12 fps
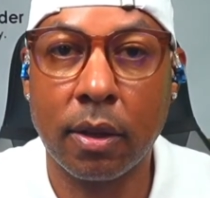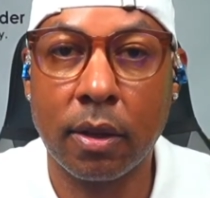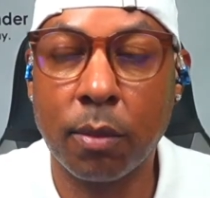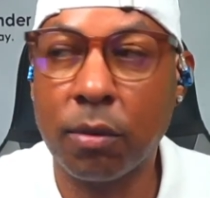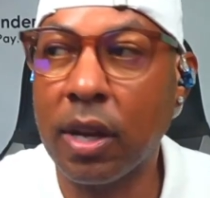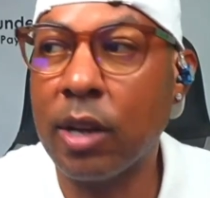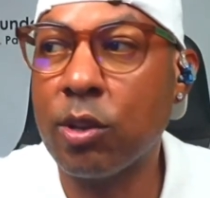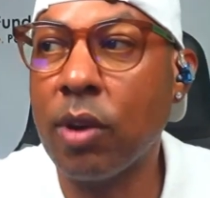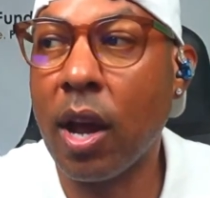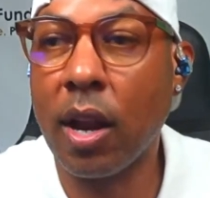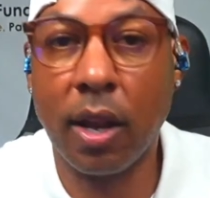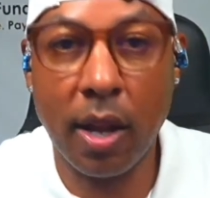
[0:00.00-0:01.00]
Sometimes you
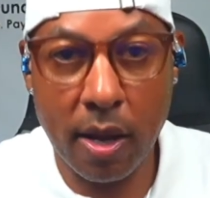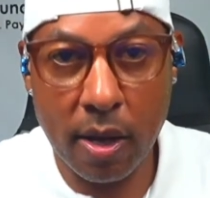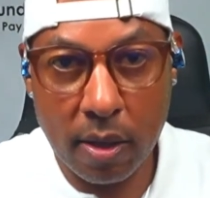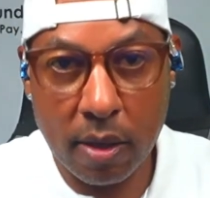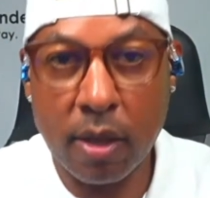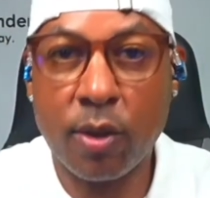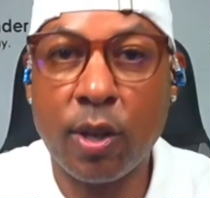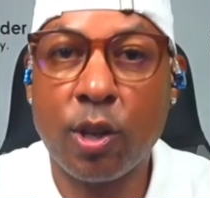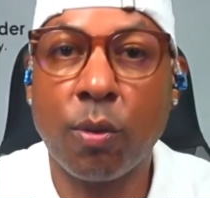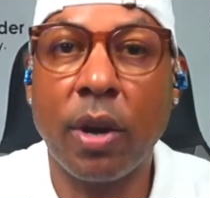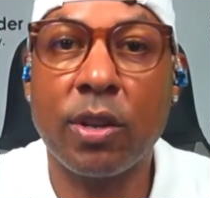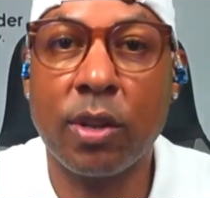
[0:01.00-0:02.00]
got to let the
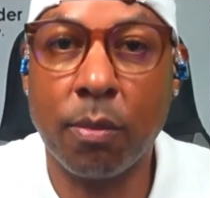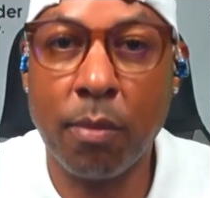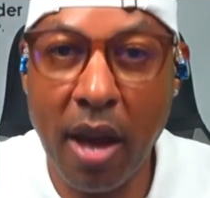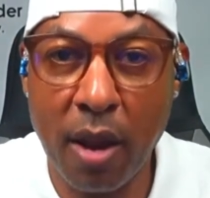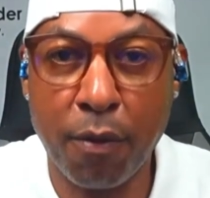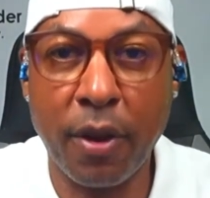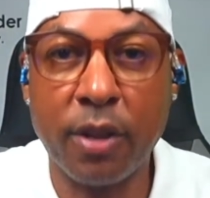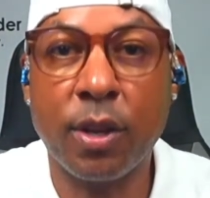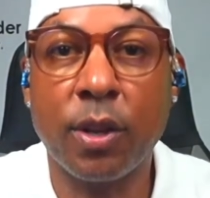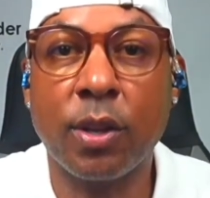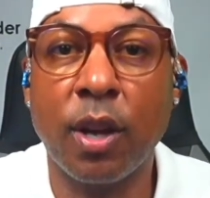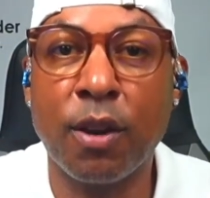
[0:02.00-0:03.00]
situation
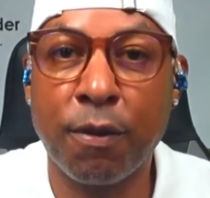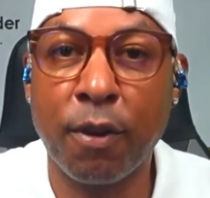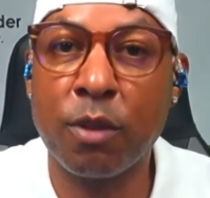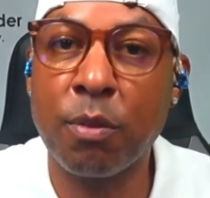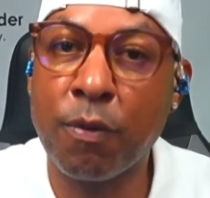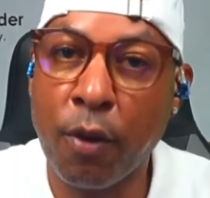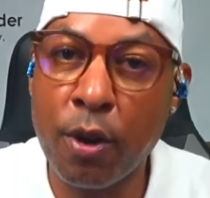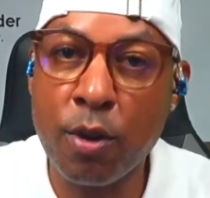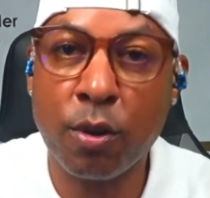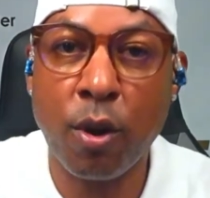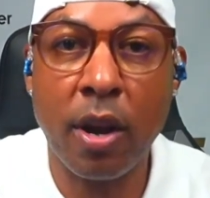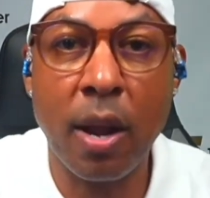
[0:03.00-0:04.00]
manifest itself first before
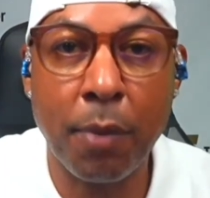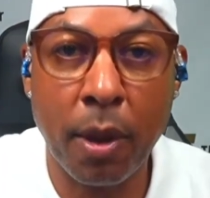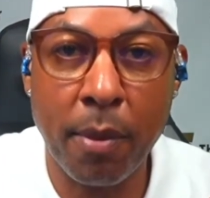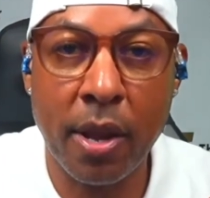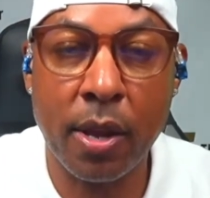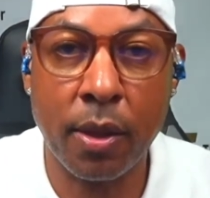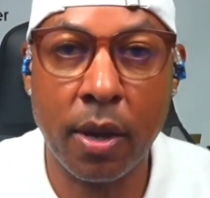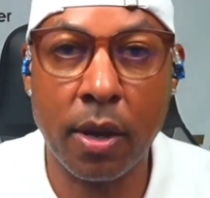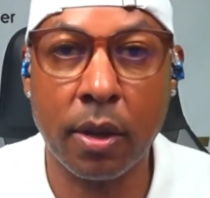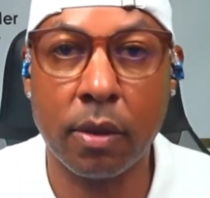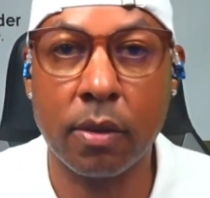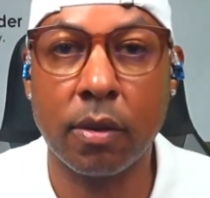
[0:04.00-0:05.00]
you start implementing
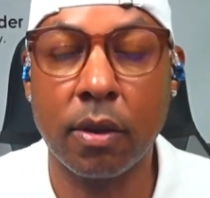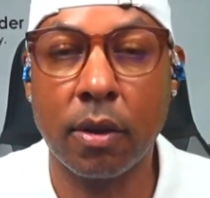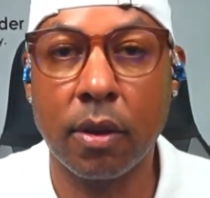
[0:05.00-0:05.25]
things.